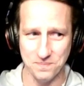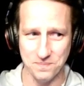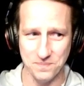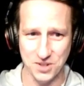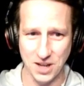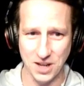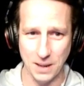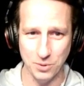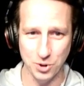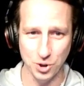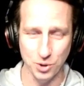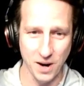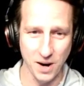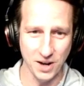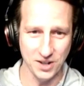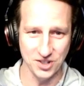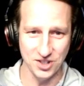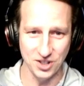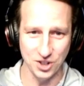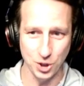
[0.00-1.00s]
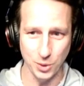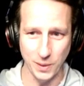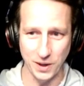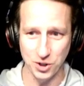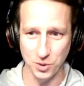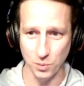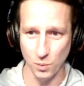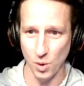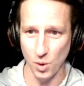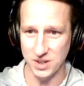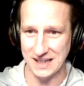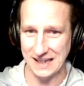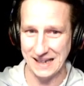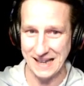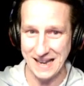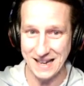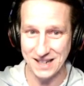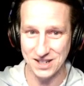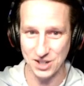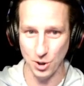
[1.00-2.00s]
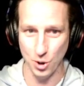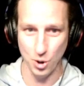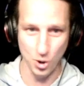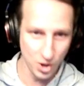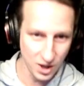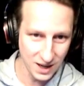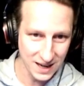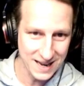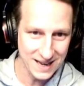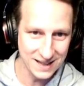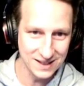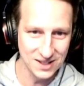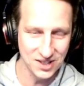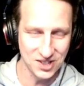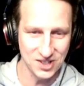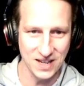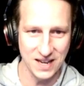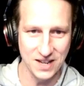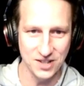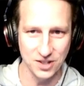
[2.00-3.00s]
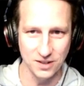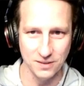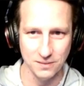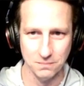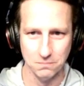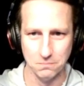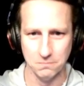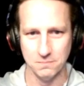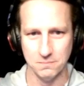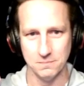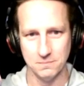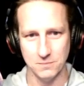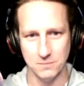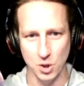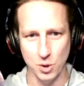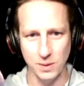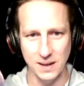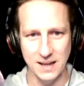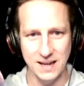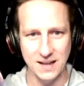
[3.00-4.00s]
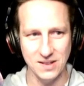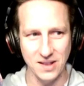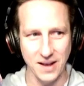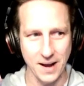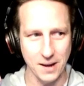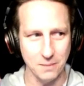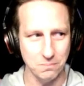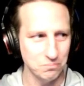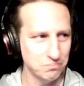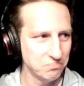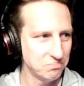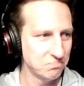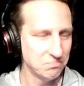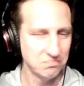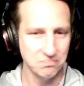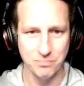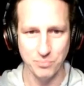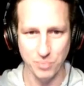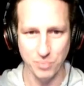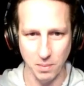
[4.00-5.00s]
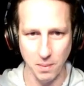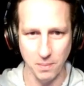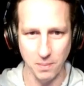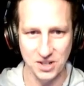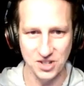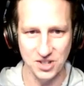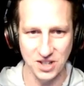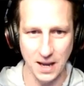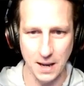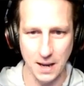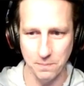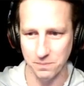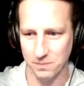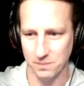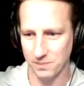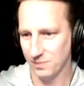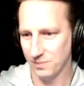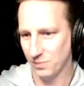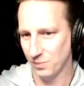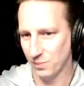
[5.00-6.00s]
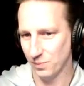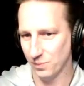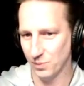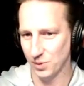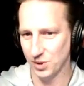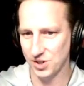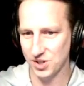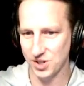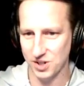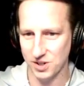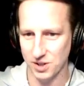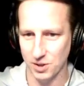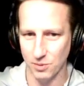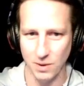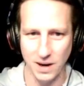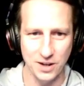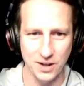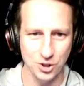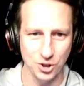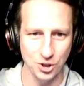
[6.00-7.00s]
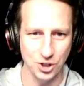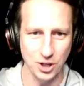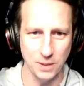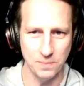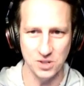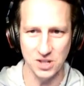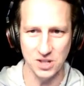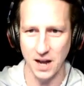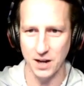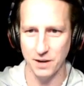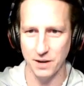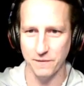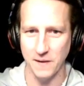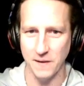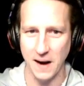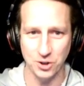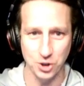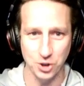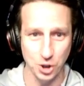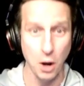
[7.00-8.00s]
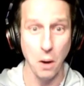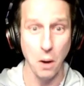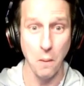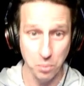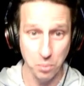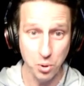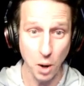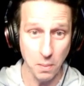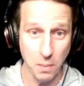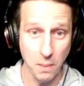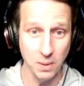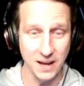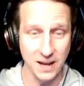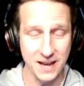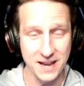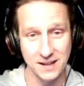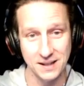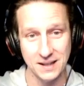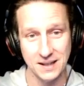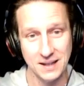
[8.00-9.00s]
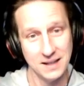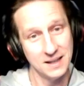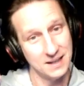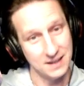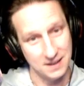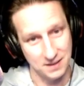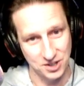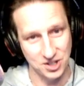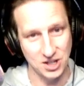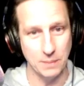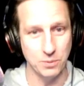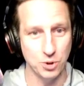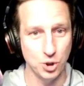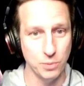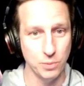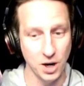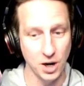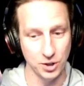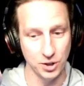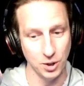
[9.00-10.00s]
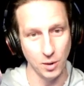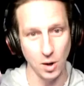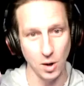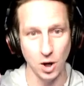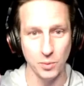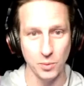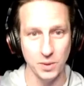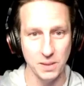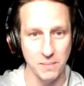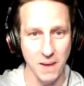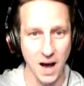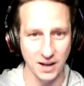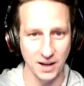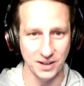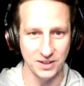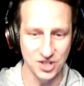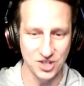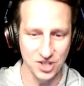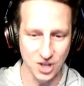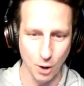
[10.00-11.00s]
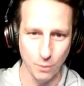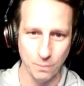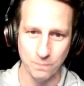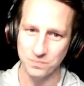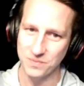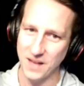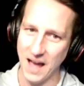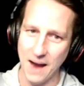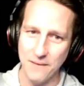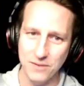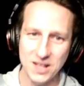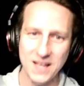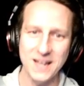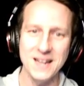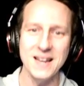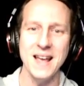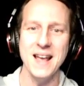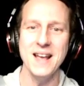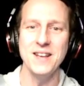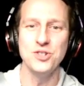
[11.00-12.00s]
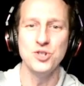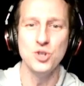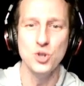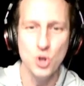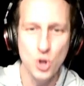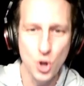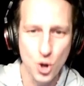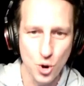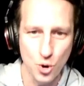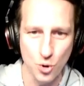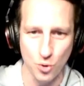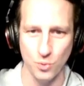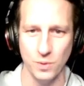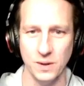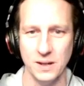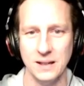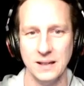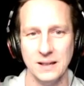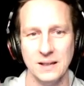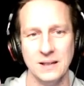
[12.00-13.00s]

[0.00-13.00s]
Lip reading: Skip Schumacher's situation was leaked early in the season. Who leaked that? Probably Skip. Was the relationship starting to fracture? Probably. Skip Schumacher no longer with the Marlins. So everything is new.